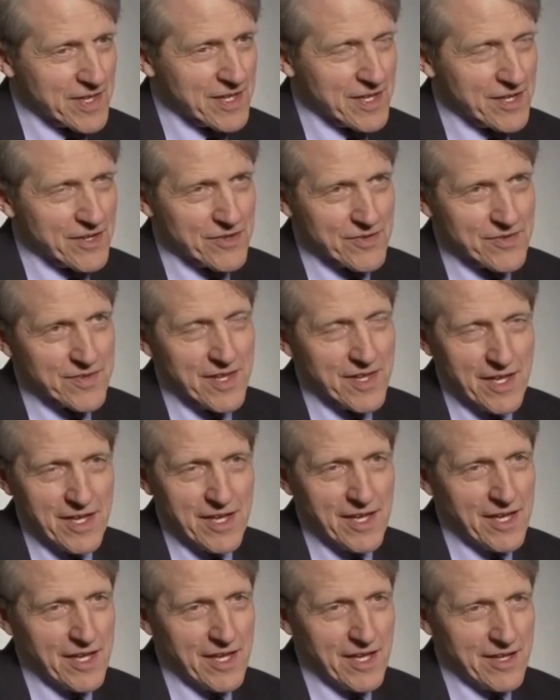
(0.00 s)
years
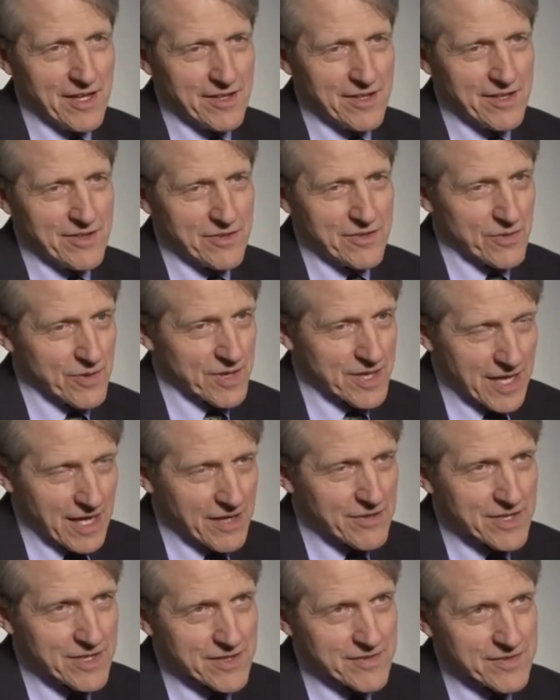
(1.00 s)
to
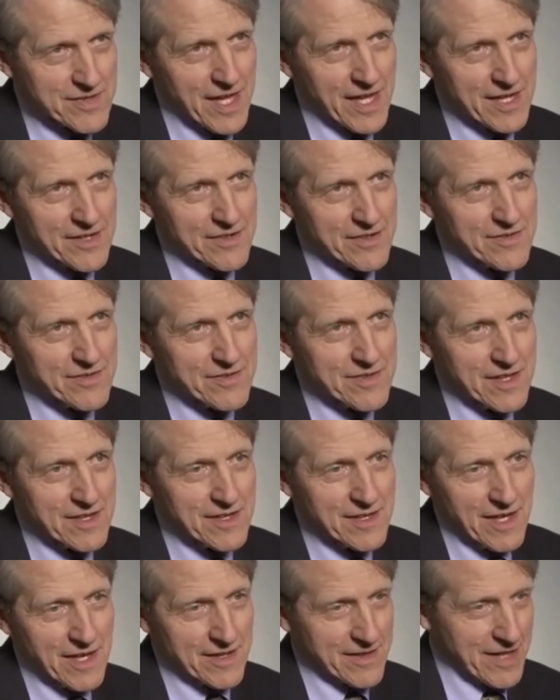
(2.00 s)
accounting standards,
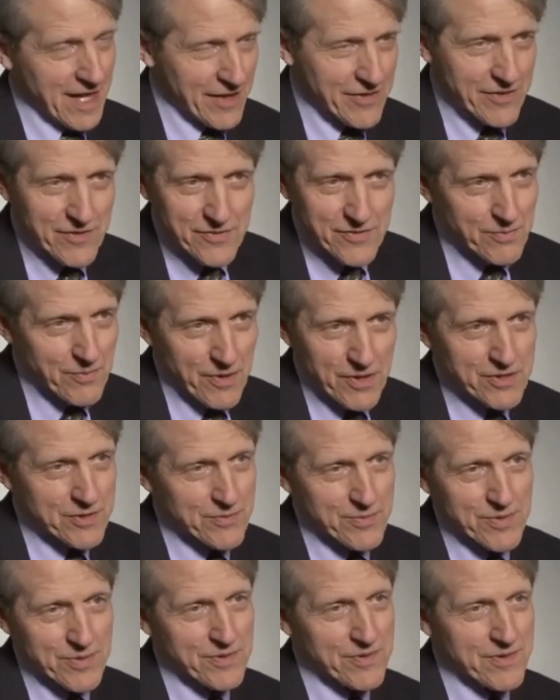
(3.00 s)
and now there's
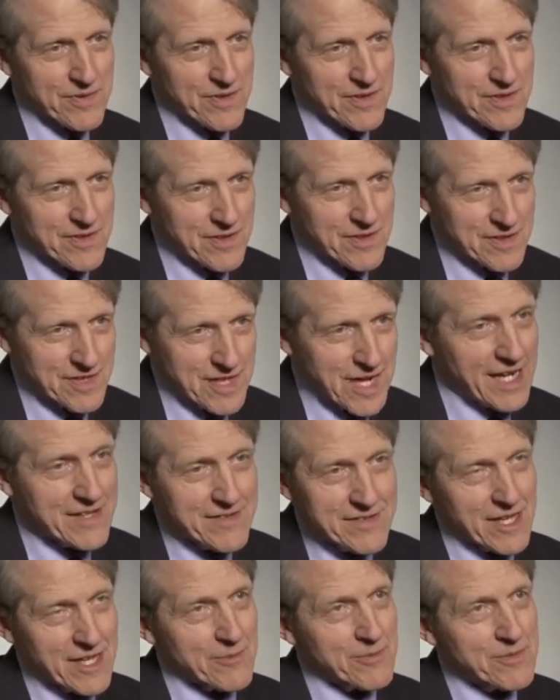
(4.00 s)
multiple
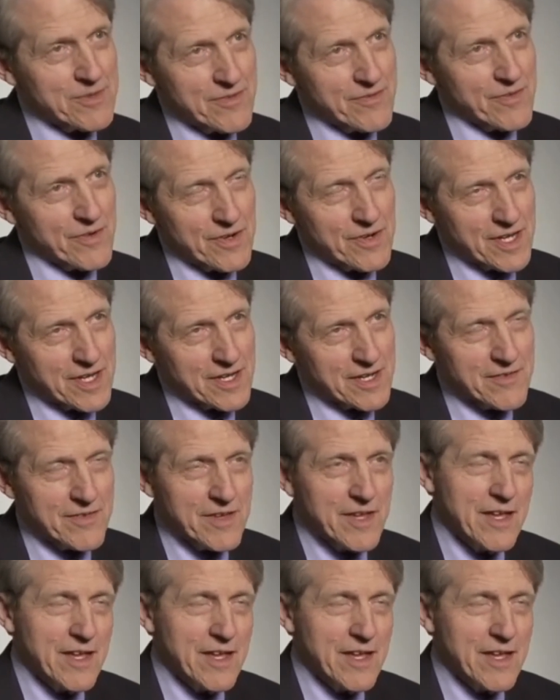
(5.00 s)
concepts of earning.